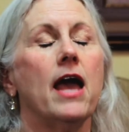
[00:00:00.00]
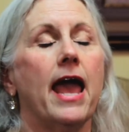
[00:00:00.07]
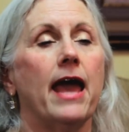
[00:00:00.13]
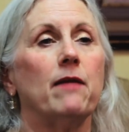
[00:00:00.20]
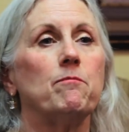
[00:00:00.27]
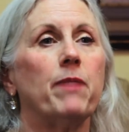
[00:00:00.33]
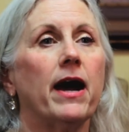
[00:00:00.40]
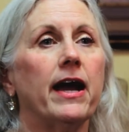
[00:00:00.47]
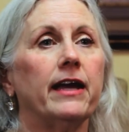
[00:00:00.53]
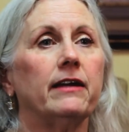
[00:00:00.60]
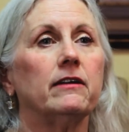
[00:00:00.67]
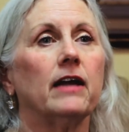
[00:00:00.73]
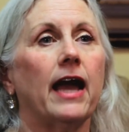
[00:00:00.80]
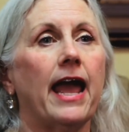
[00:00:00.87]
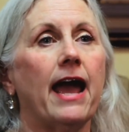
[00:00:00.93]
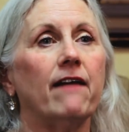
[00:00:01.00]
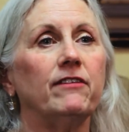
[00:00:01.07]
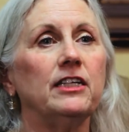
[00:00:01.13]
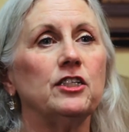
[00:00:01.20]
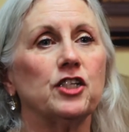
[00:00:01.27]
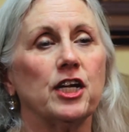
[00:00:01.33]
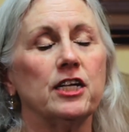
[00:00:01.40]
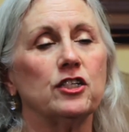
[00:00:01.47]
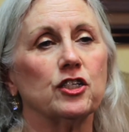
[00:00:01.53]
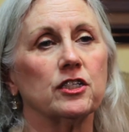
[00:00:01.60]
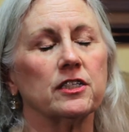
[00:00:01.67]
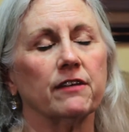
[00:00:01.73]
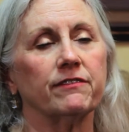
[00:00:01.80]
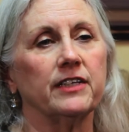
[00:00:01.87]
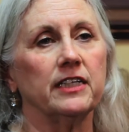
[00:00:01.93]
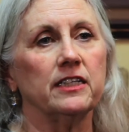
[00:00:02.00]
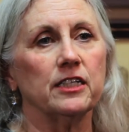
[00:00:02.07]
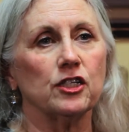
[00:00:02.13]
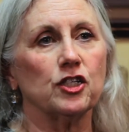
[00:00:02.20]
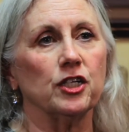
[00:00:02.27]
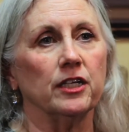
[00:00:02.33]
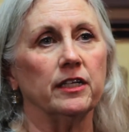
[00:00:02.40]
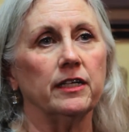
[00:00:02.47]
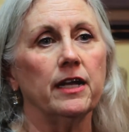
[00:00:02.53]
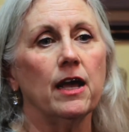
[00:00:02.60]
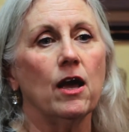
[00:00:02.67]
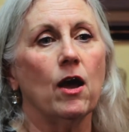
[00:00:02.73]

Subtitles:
And by having changes of condition